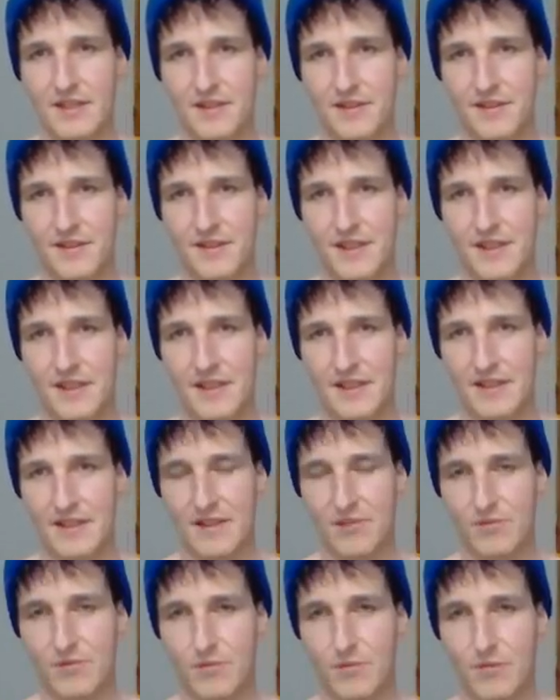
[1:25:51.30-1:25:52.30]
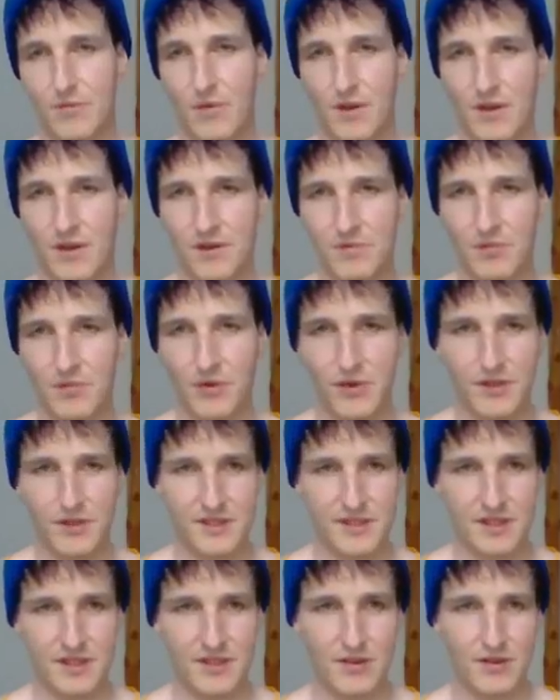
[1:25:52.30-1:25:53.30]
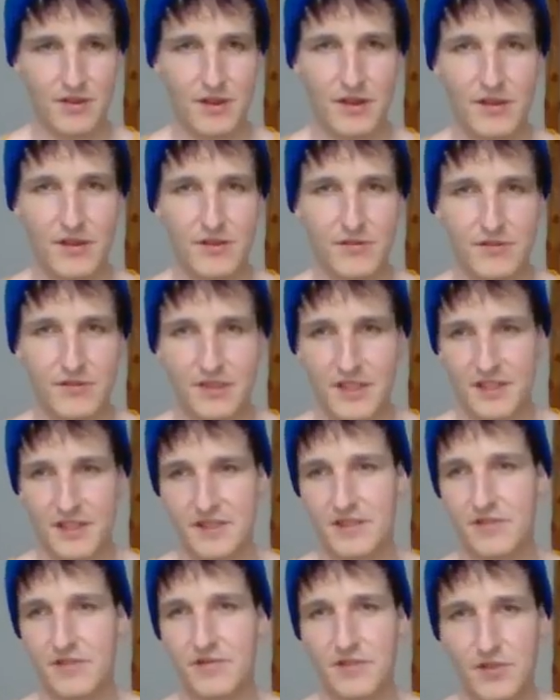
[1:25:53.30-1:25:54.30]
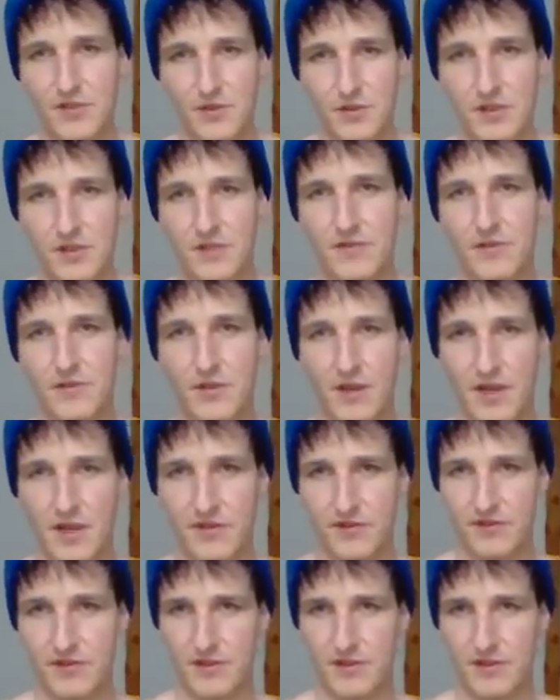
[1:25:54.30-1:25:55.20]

think that one person or just a few, if you have